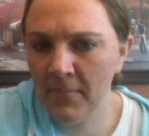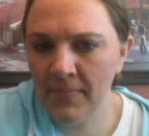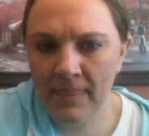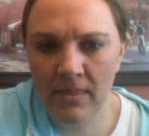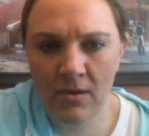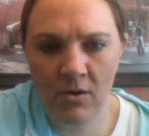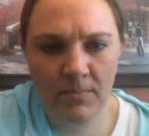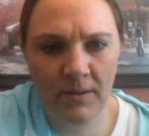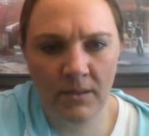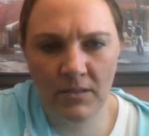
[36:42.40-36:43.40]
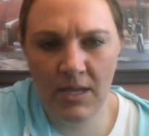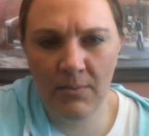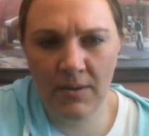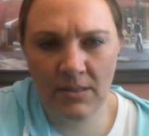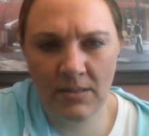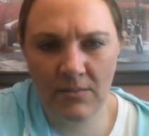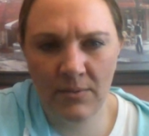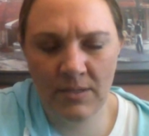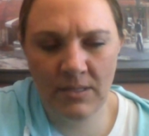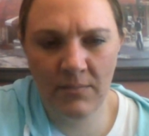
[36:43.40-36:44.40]
Nope, it looks like we
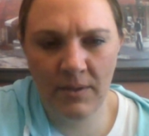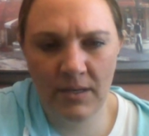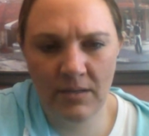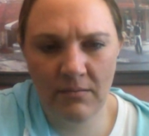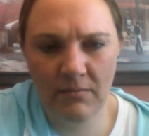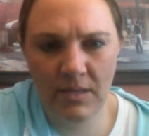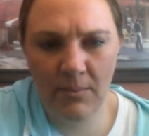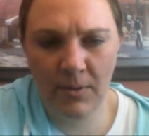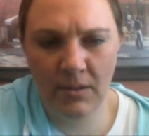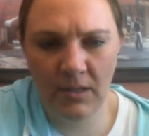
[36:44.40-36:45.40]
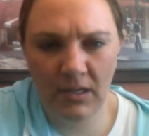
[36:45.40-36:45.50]
submit it separately.